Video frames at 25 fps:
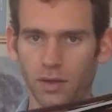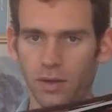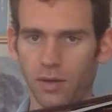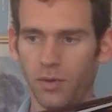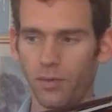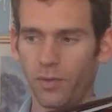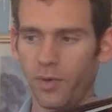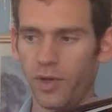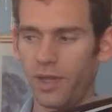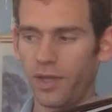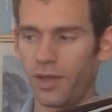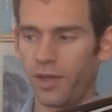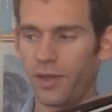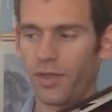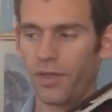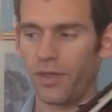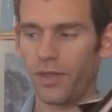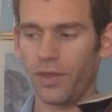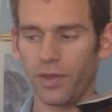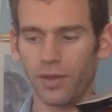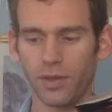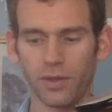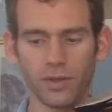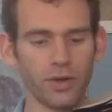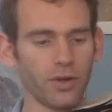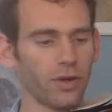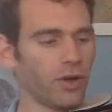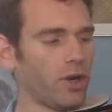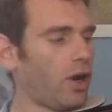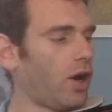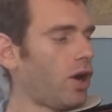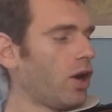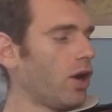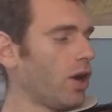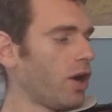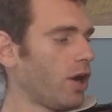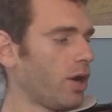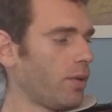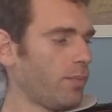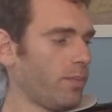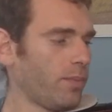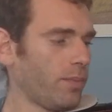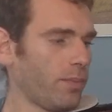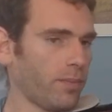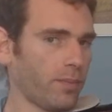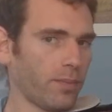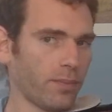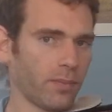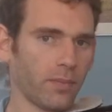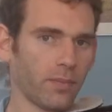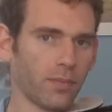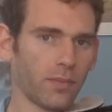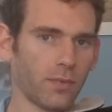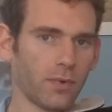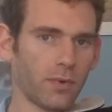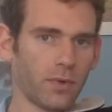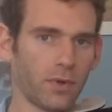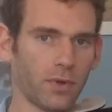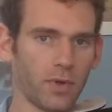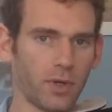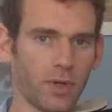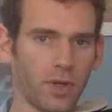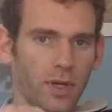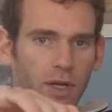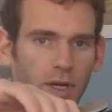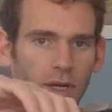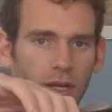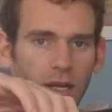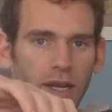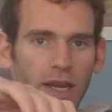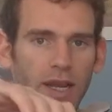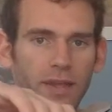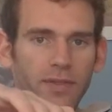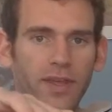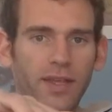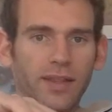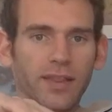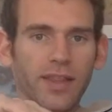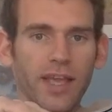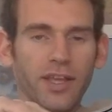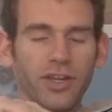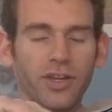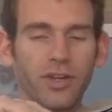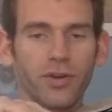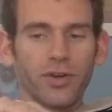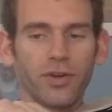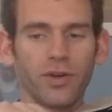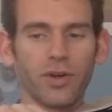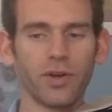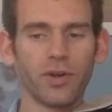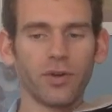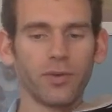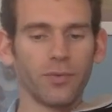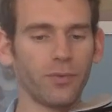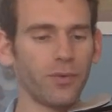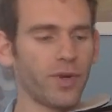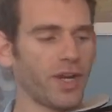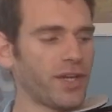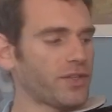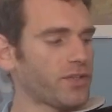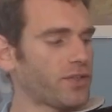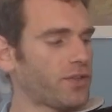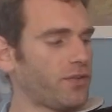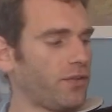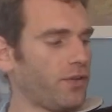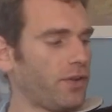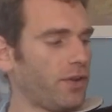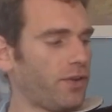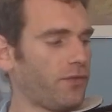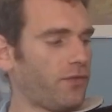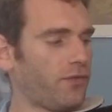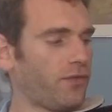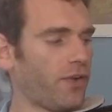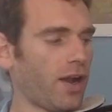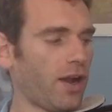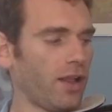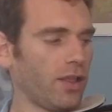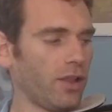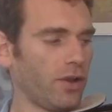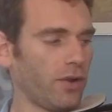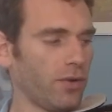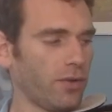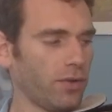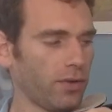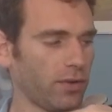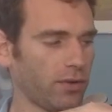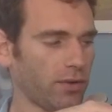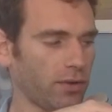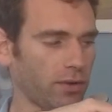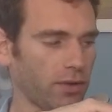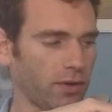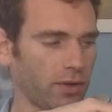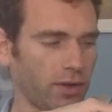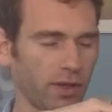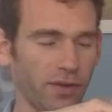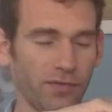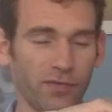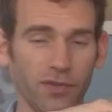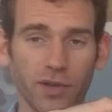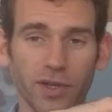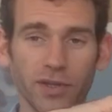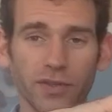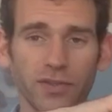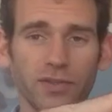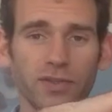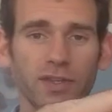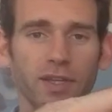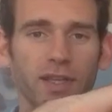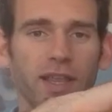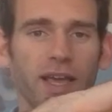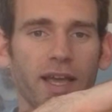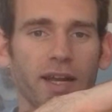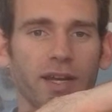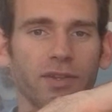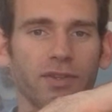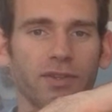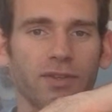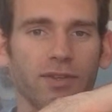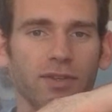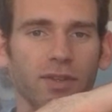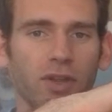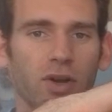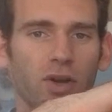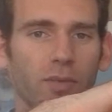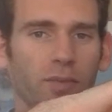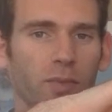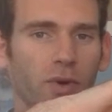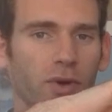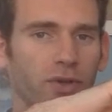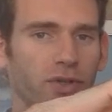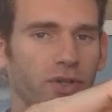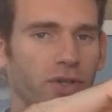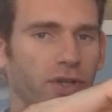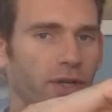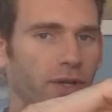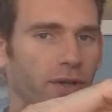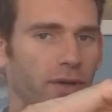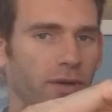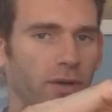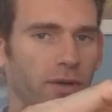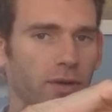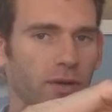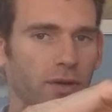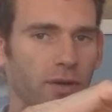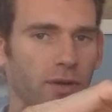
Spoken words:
with your arm and then let your wrist follow. If you can see that in slow motion,